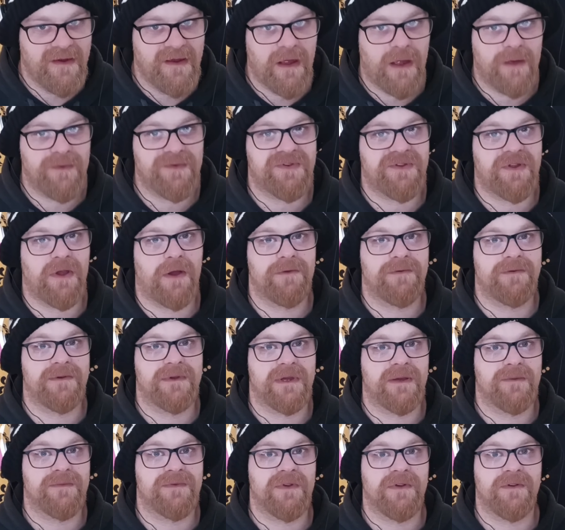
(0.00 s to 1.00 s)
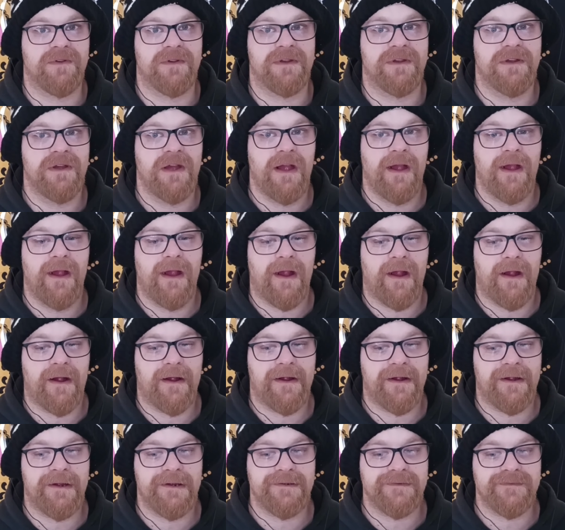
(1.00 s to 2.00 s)
I'm stuttering. I'm sorry,
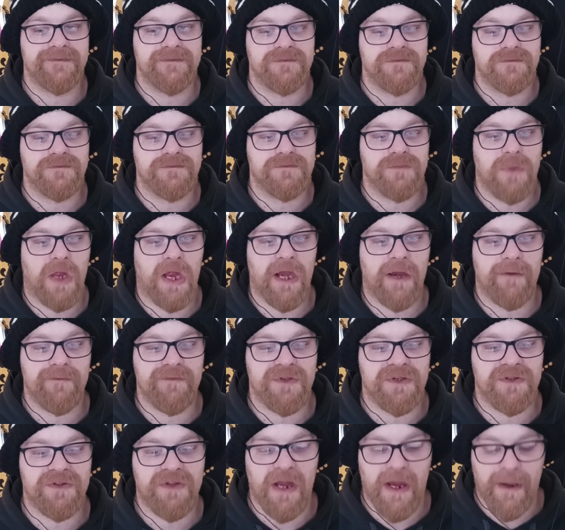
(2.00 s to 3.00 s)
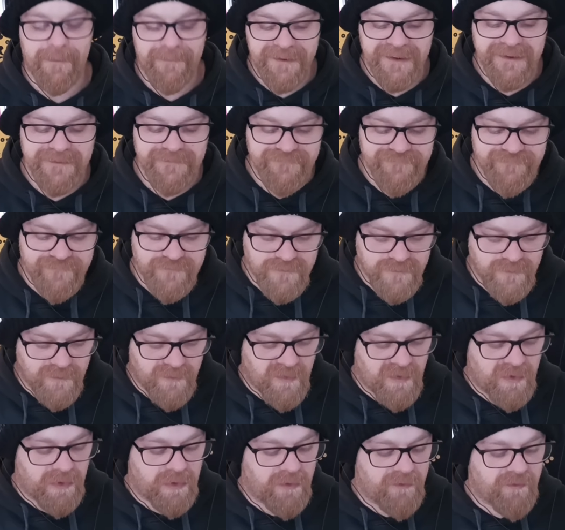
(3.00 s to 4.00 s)
um, and I'm just happy
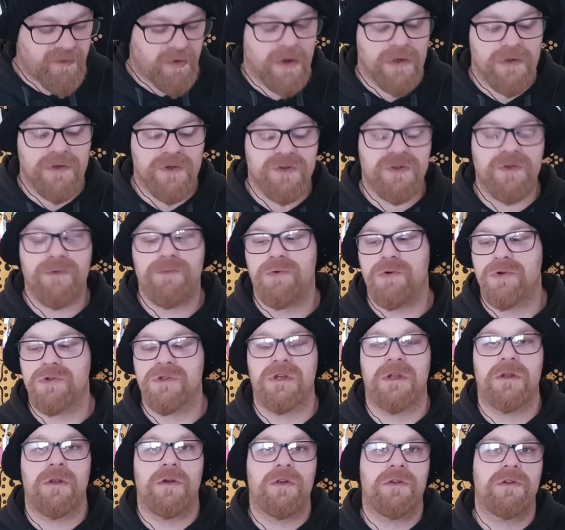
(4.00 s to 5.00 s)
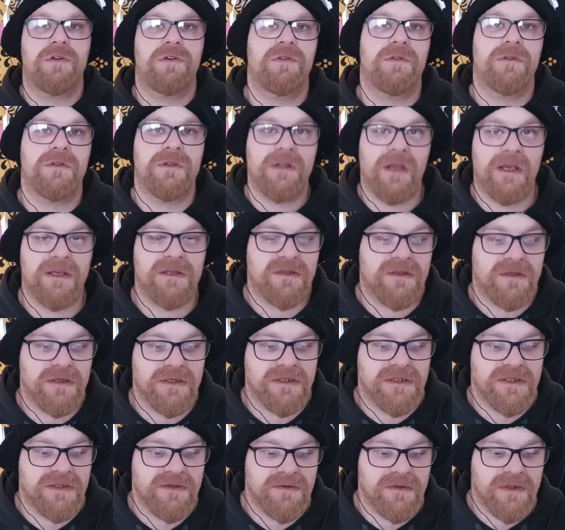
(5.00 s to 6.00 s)
for all your support and all the nice
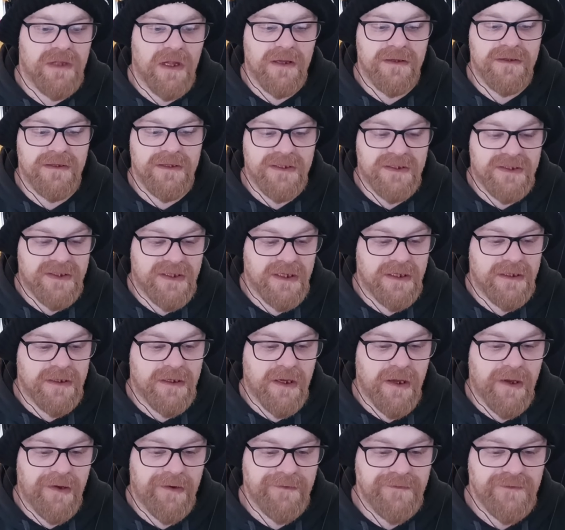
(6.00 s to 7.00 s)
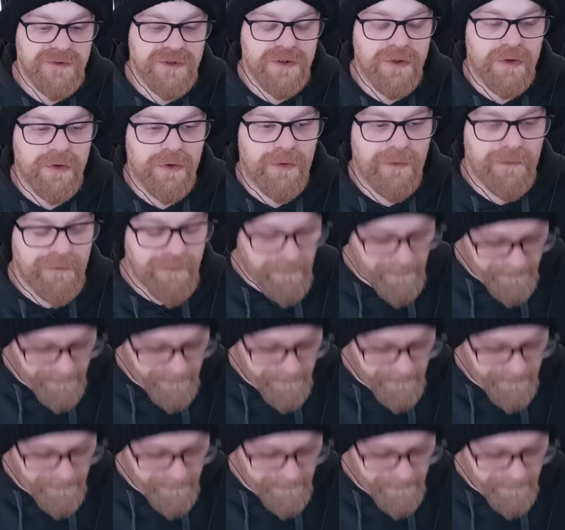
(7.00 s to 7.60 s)
things you've done and said, and you know,